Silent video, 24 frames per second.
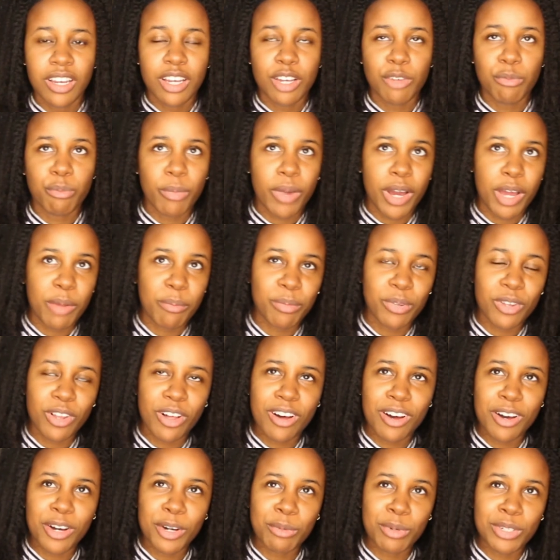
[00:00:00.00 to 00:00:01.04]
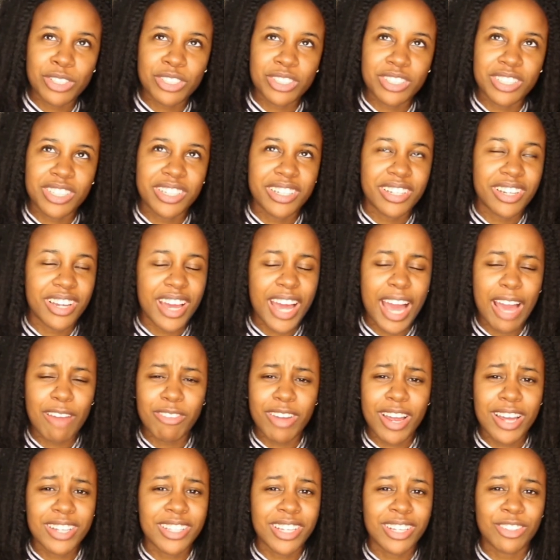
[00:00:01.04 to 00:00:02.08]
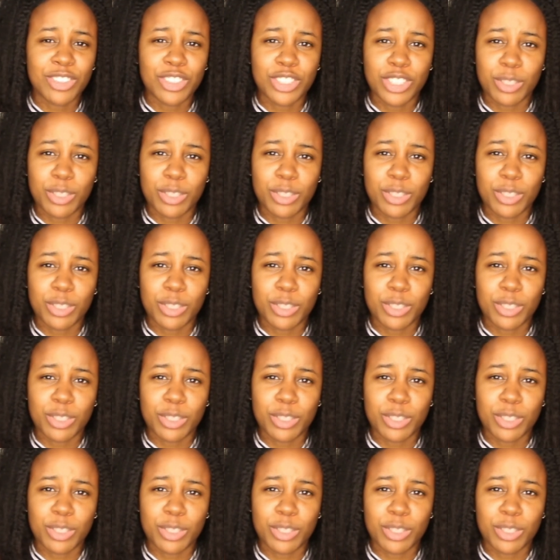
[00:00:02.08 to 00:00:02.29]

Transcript: My blog, which I haven't had the energy